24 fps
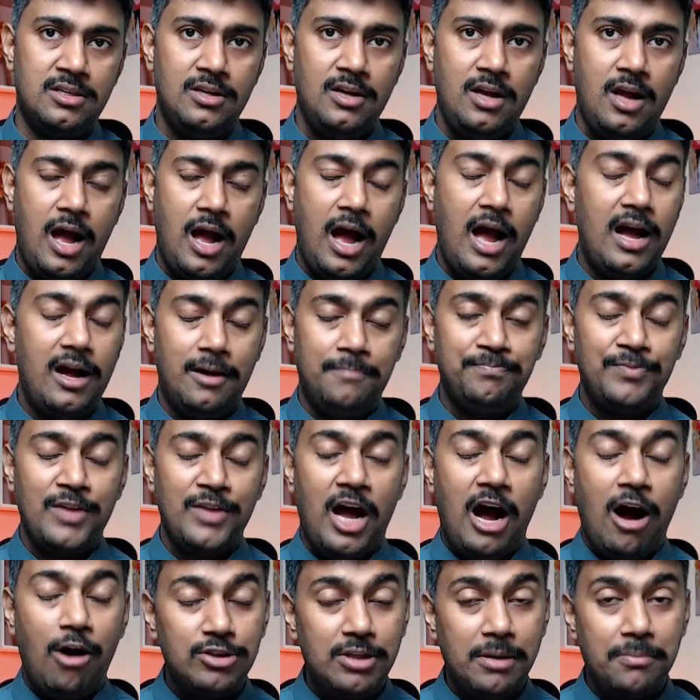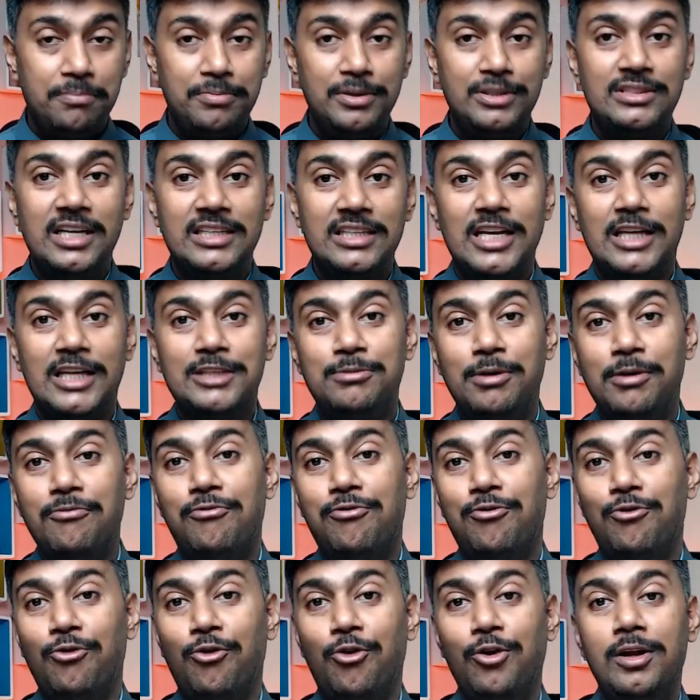How the business has been
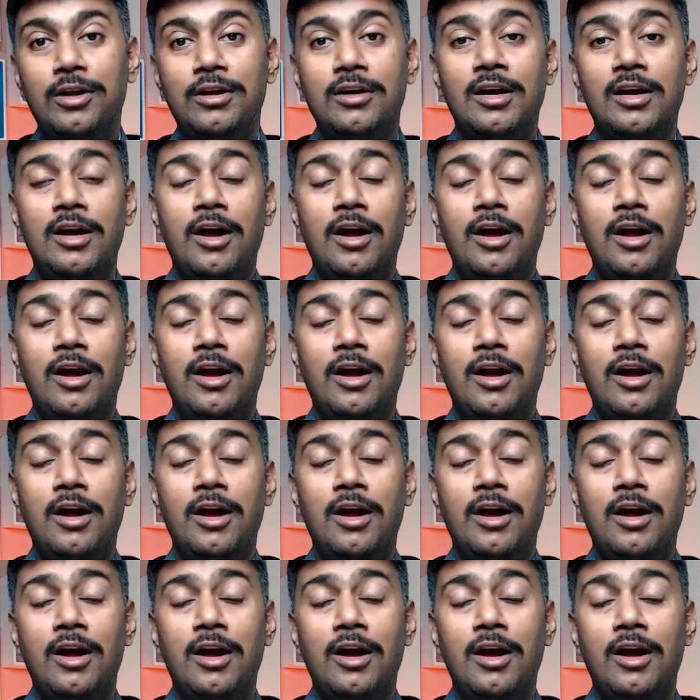flowing